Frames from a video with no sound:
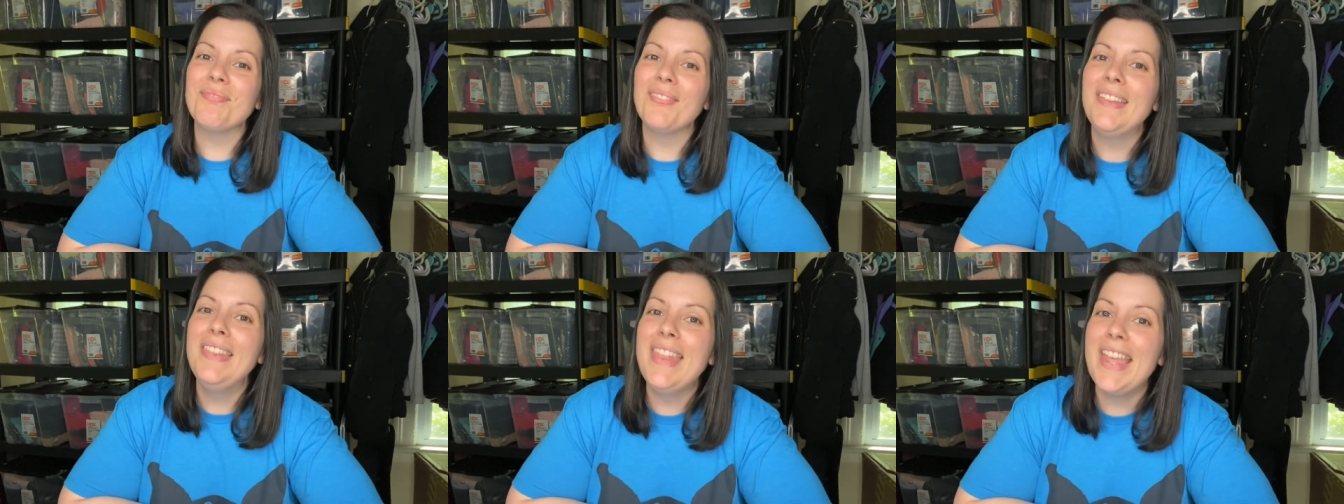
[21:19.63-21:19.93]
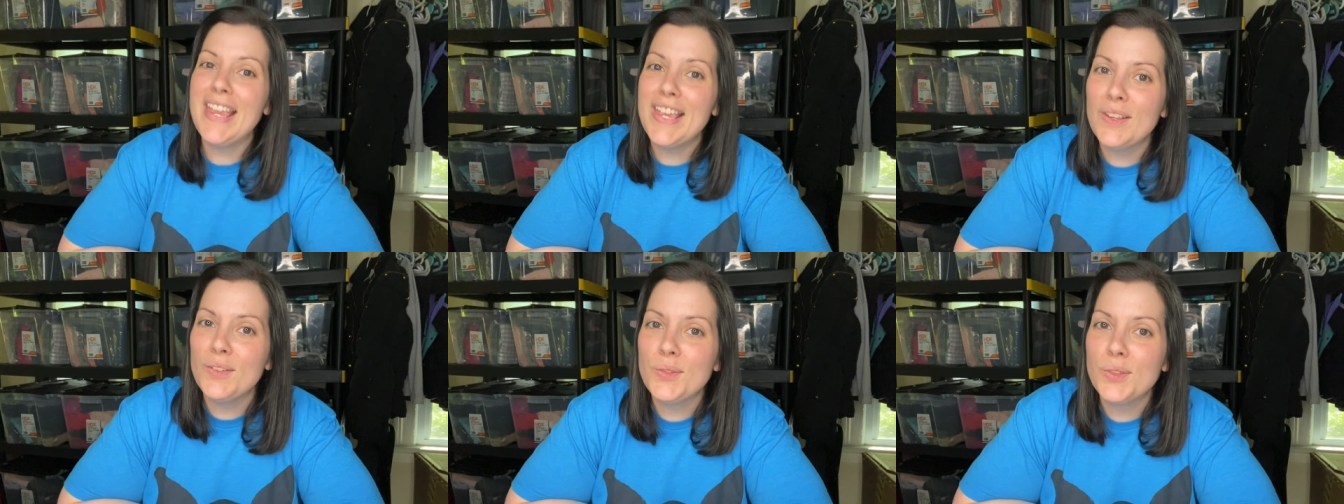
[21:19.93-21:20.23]

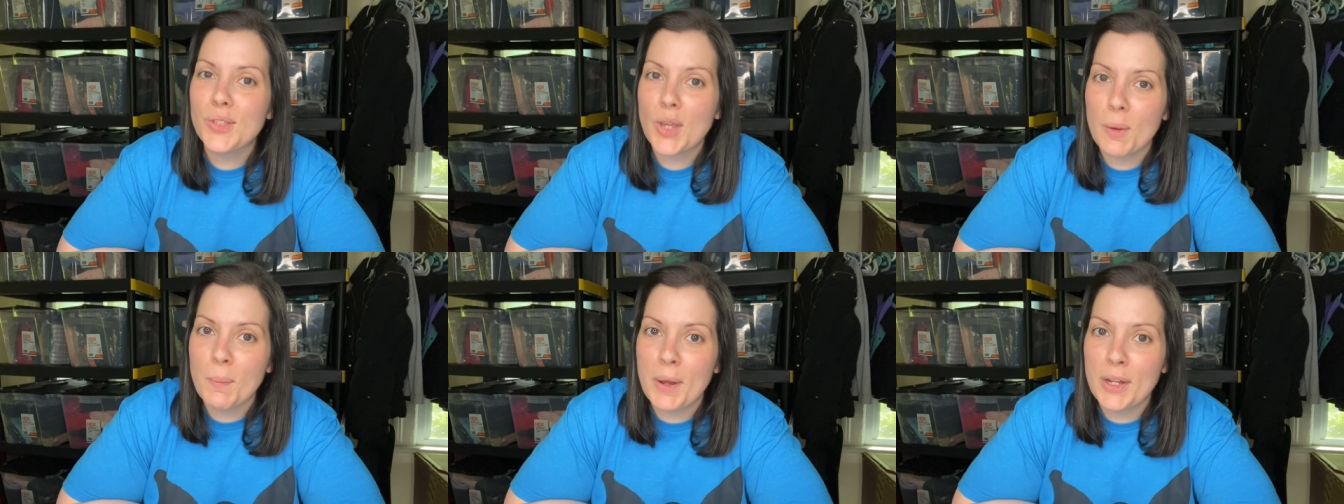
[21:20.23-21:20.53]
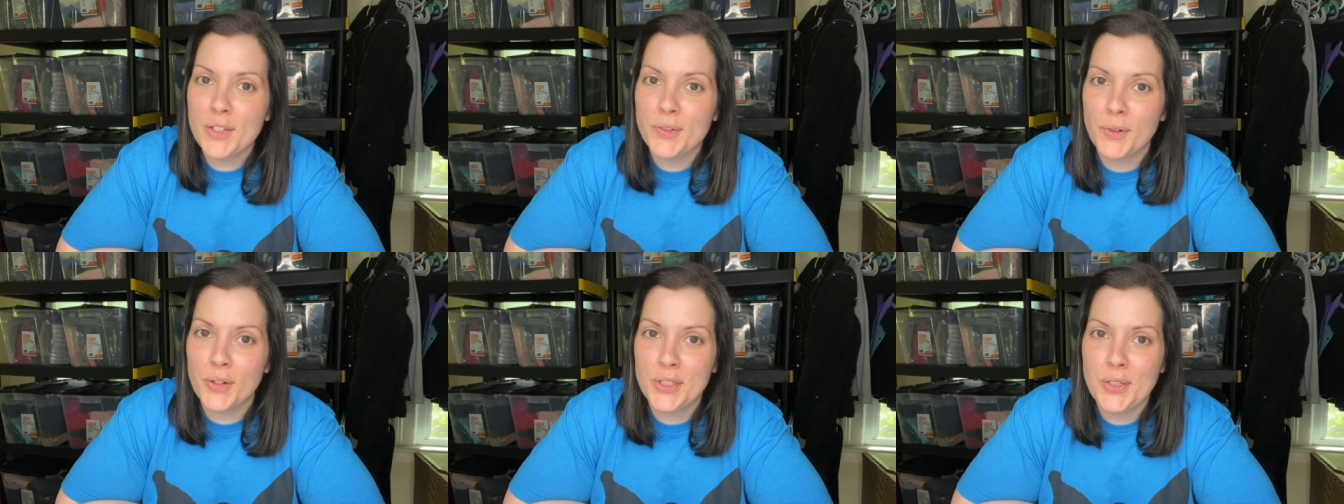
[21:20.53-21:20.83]
Thank you so
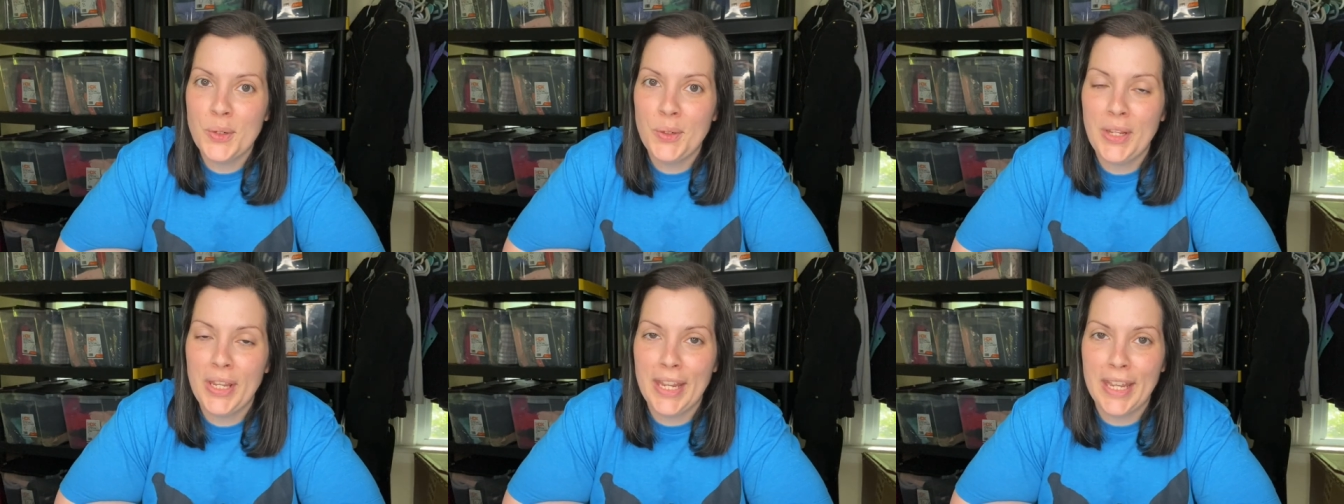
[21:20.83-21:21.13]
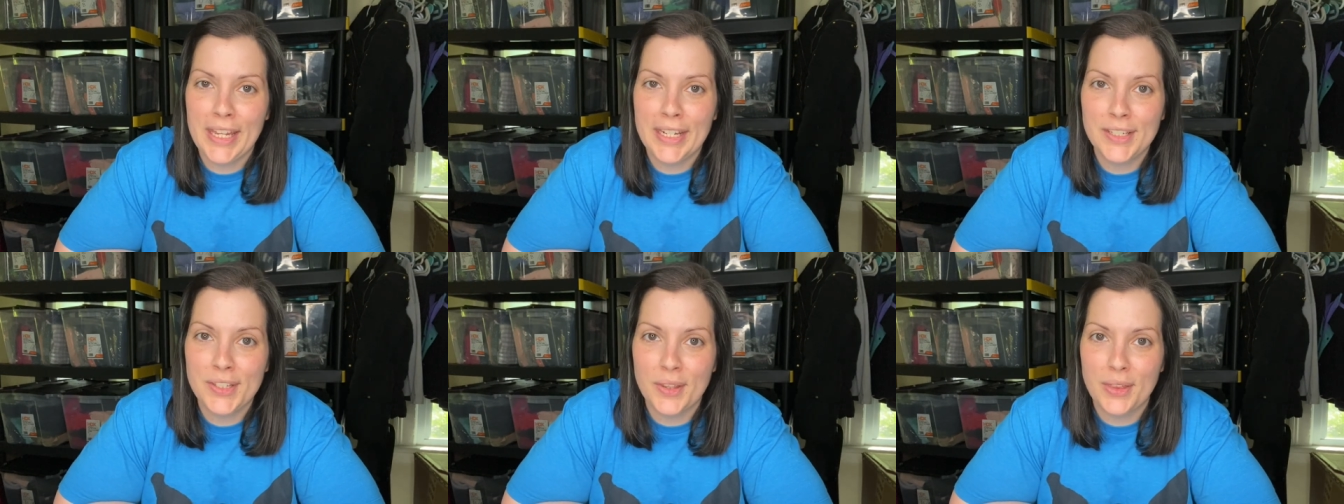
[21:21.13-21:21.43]
much for tuning
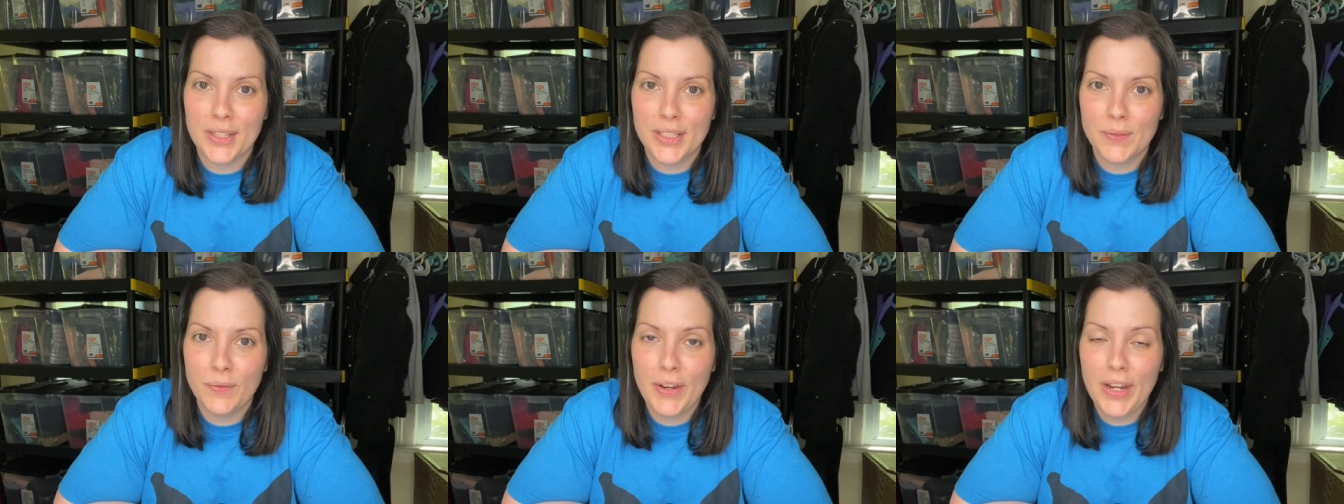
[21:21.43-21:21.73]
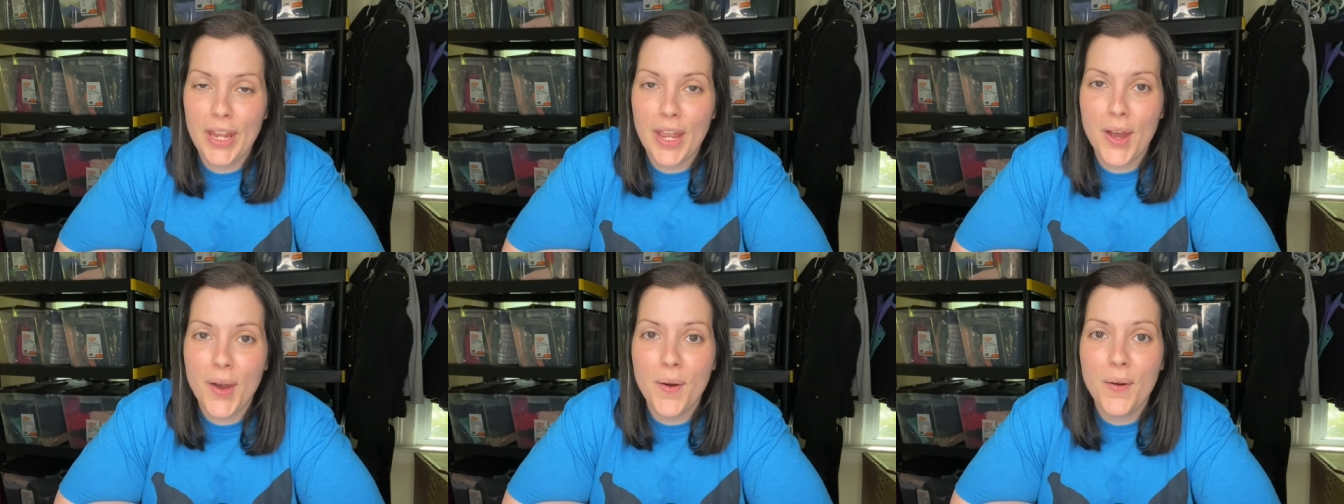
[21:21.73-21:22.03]
in to this
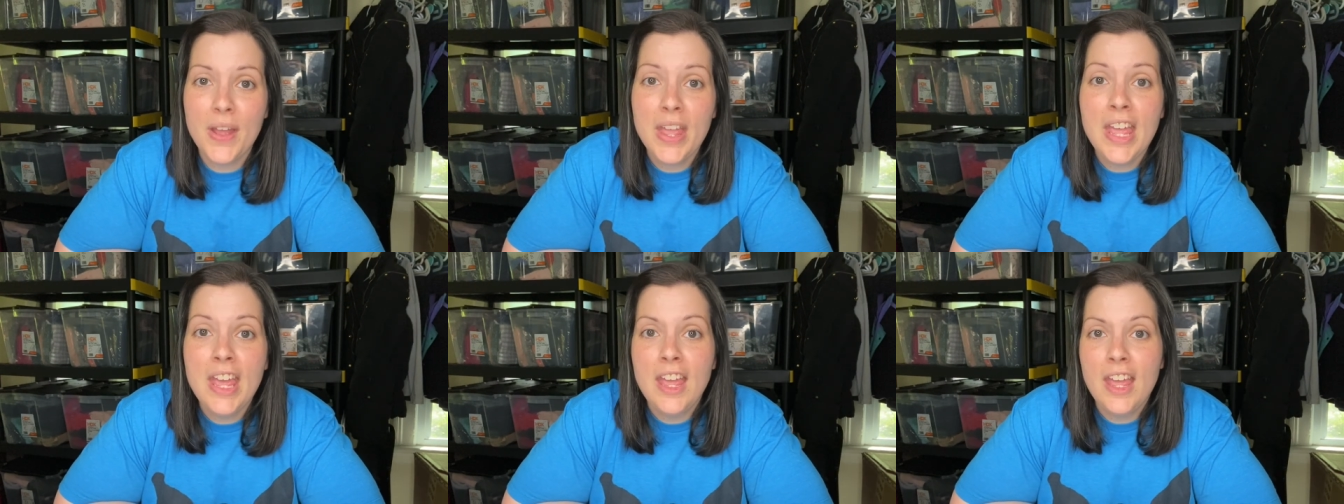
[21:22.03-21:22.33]
video.